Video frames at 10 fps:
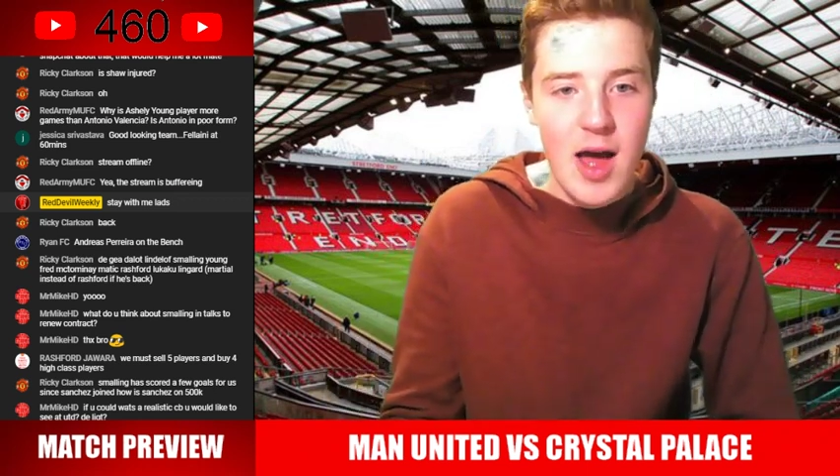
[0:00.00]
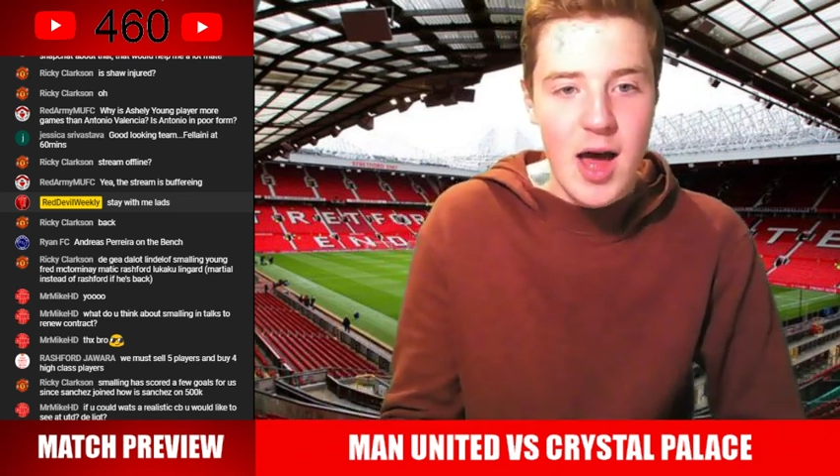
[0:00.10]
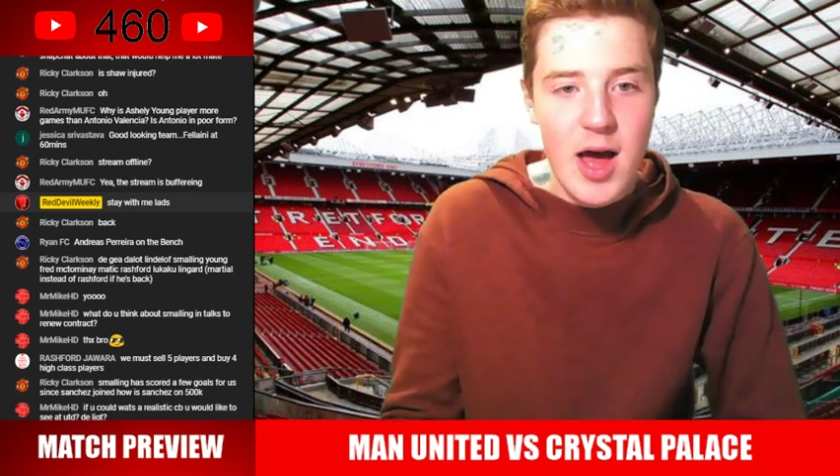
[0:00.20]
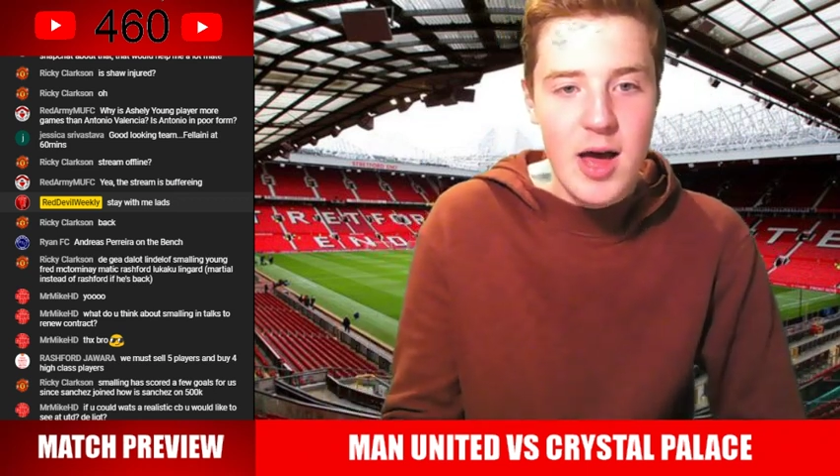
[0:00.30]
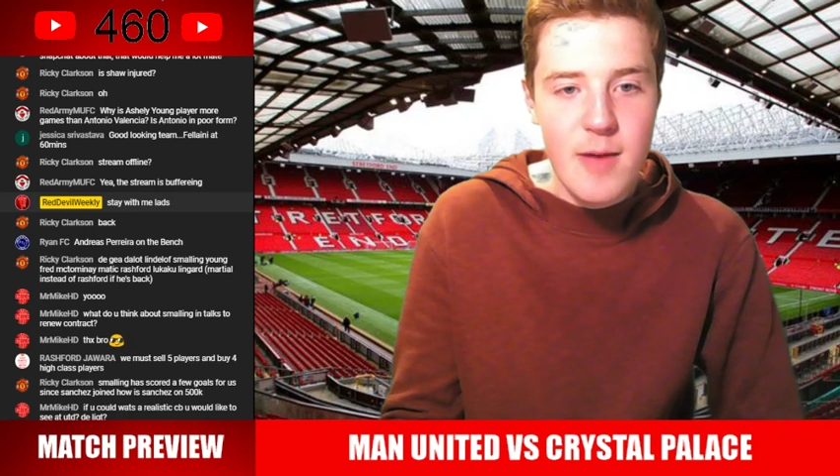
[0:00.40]

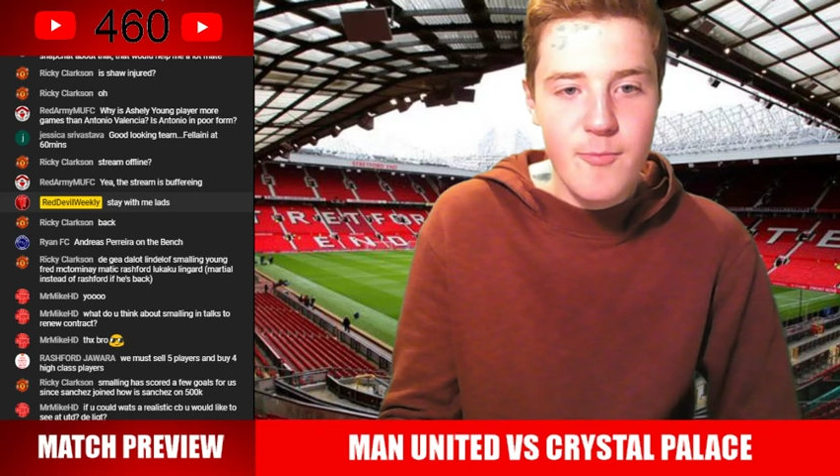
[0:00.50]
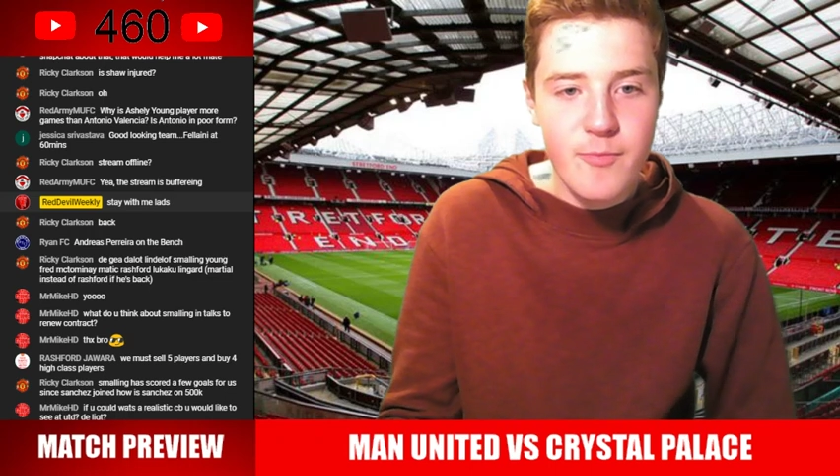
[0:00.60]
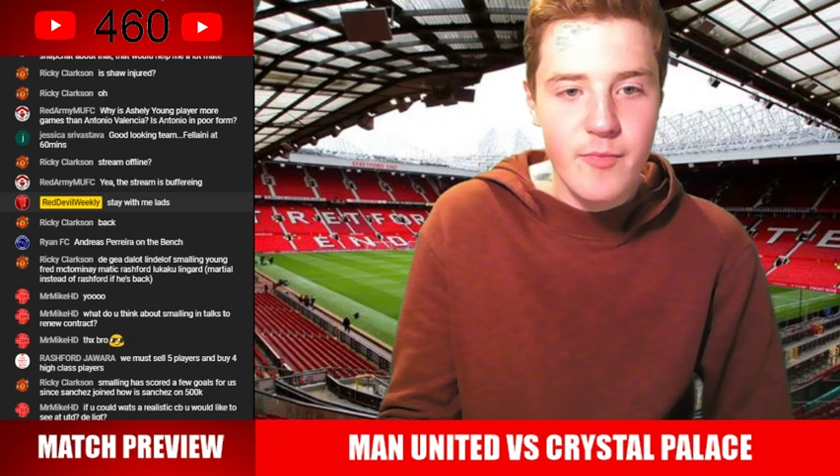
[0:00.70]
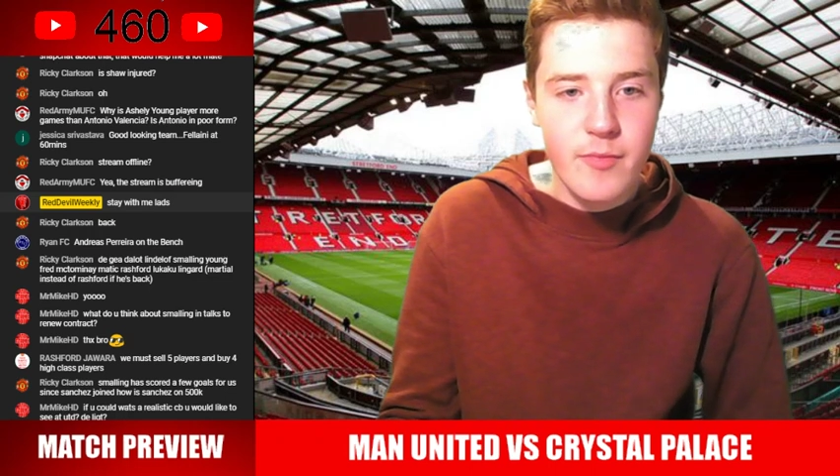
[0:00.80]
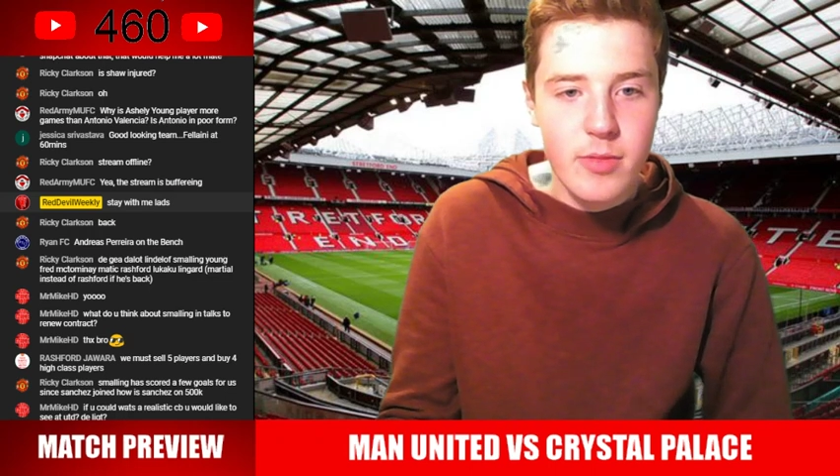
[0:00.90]
I
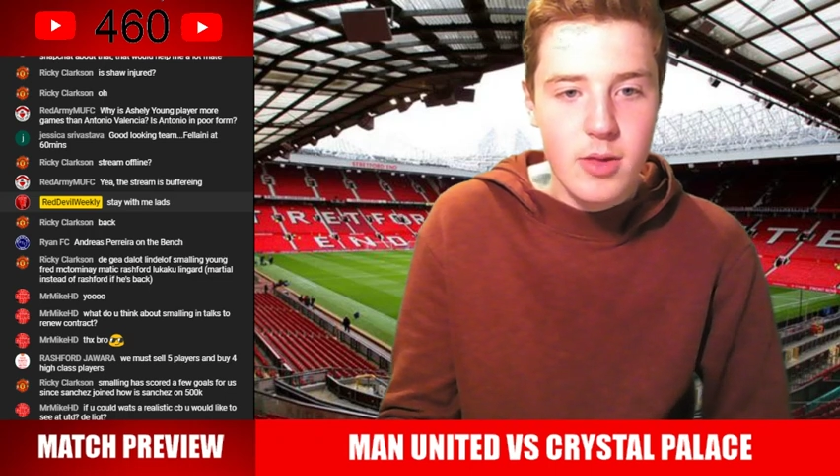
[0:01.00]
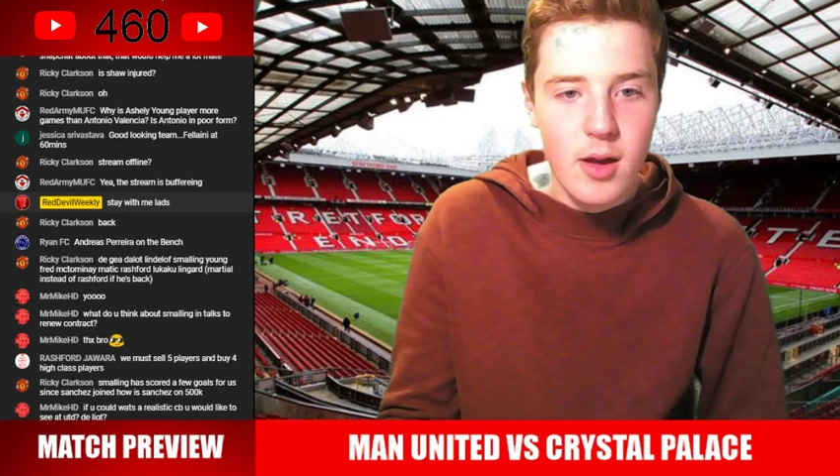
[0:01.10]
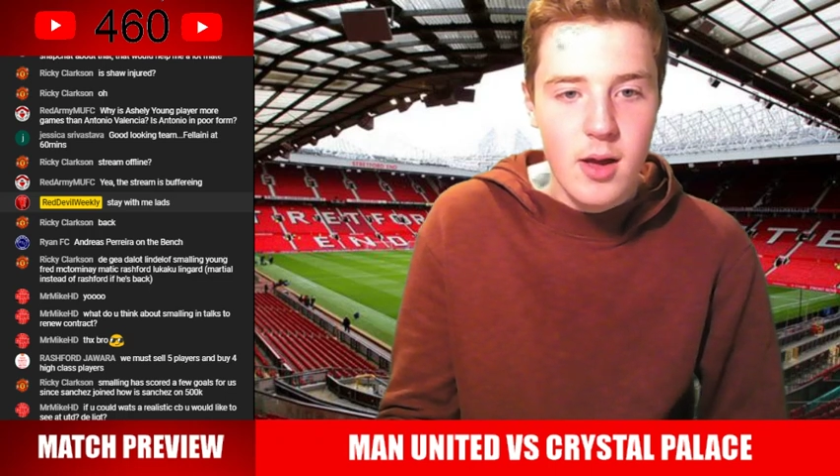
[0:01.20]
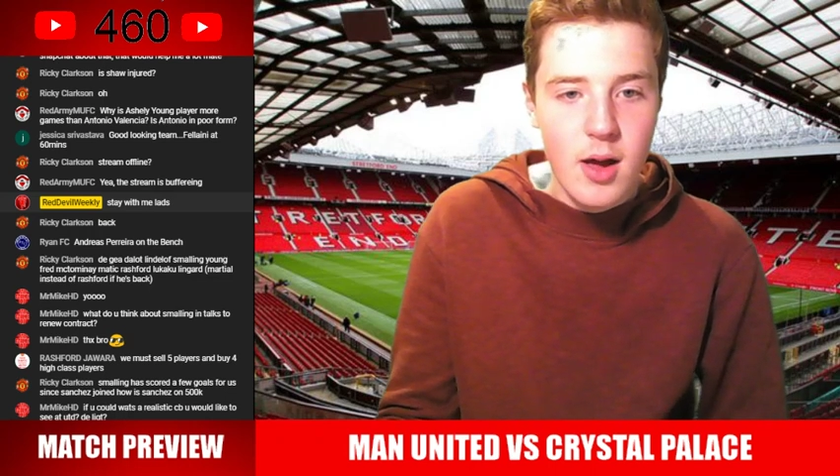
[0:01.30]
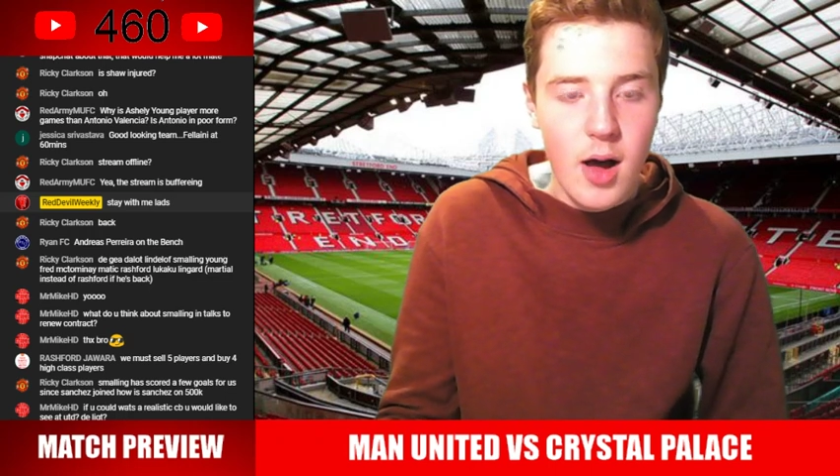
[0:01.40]

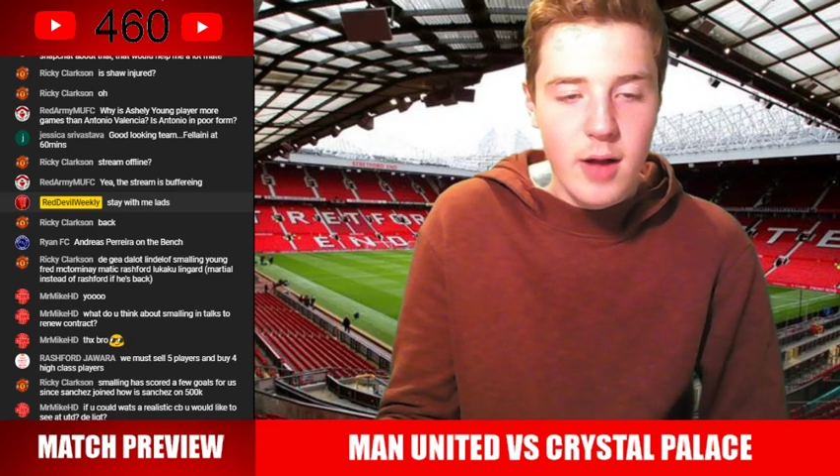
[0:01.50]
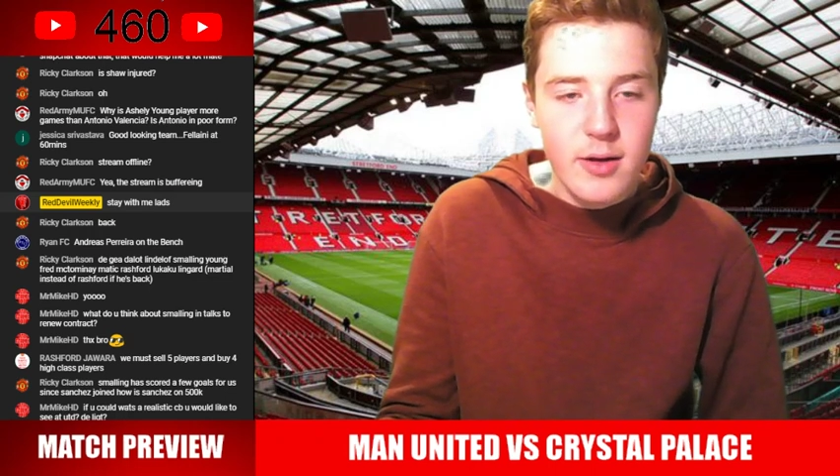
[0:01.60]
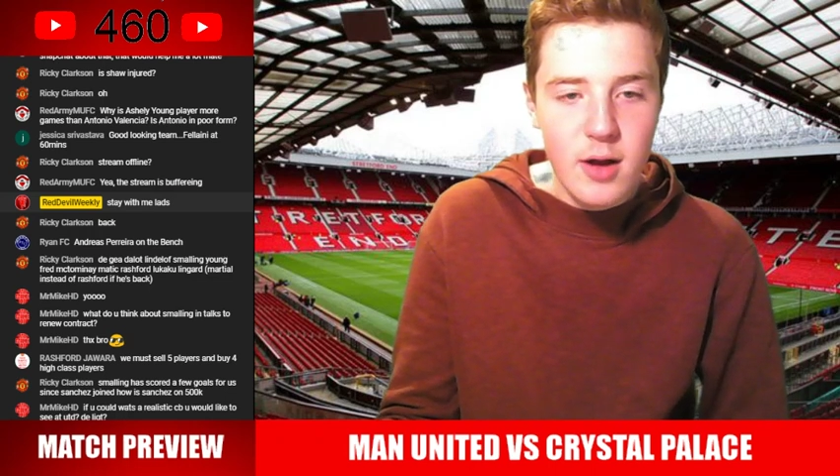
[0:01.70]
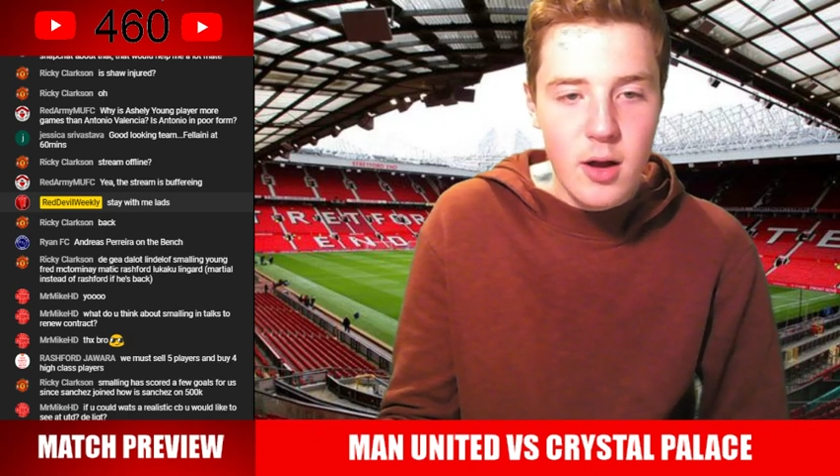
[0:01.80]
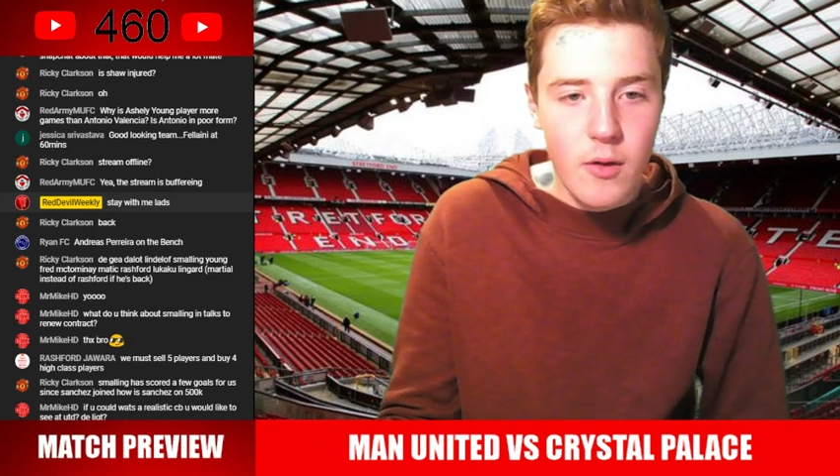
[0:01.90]

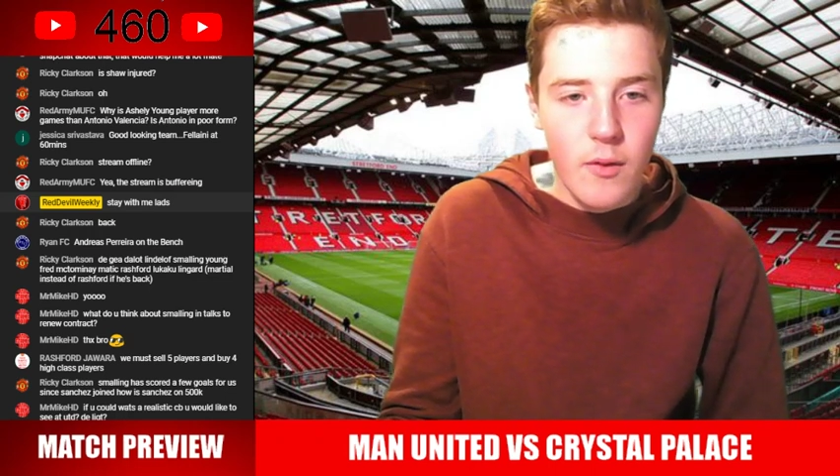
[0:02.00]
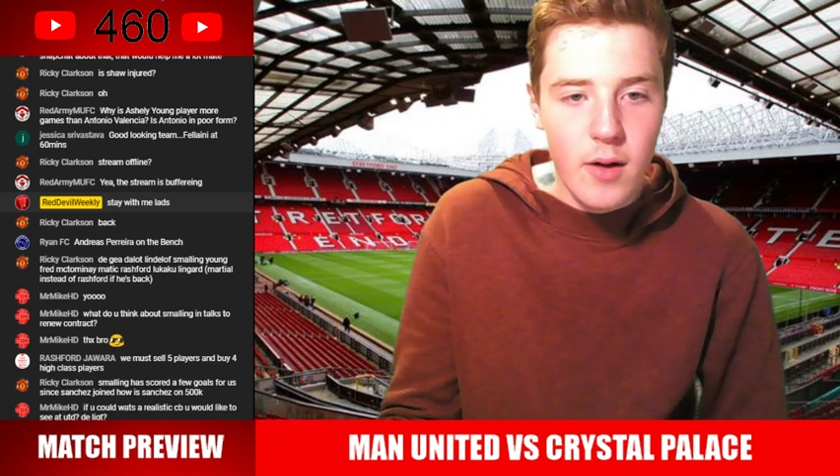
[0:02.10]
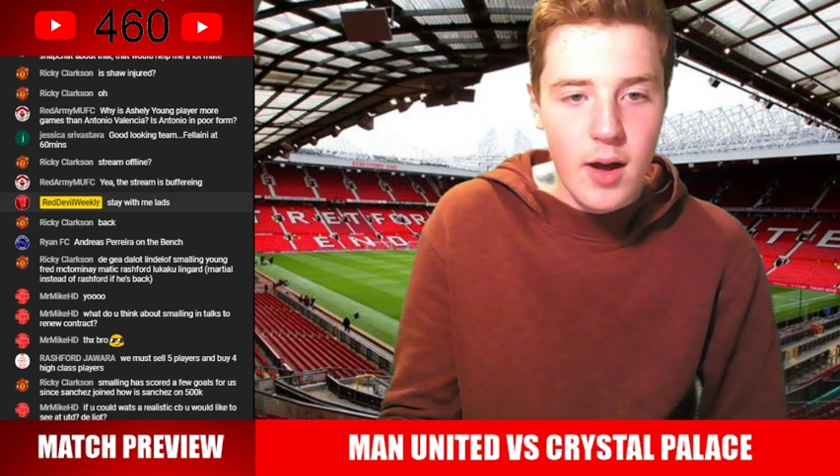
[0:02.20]
don't know.